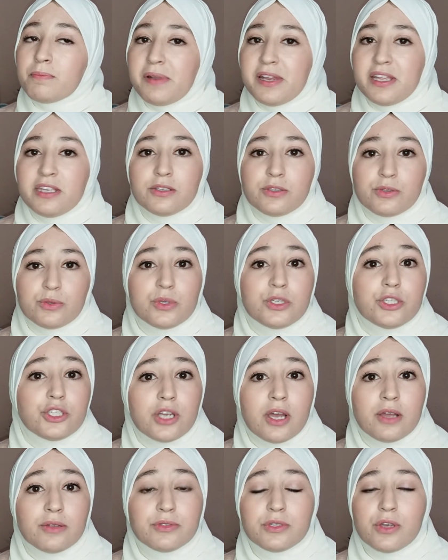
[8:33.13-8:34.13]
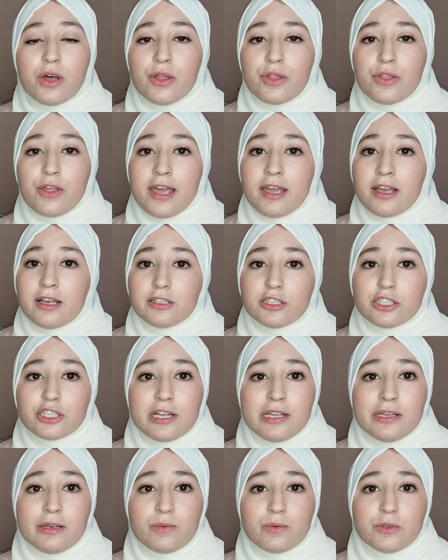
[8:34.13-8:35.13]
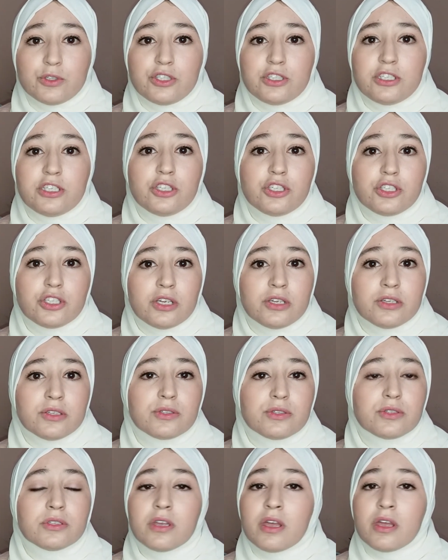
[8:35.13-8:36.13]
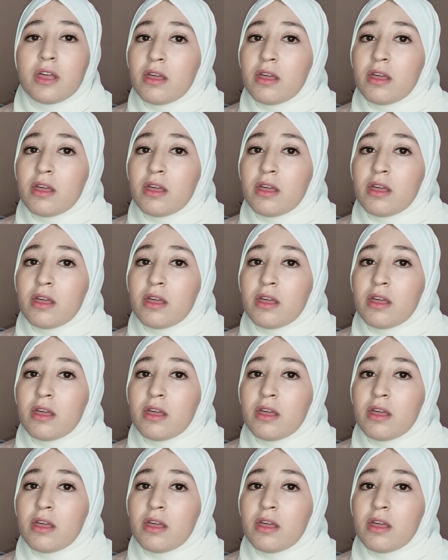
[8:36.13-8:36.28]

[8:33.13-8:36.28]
please reach out to other English language teachers,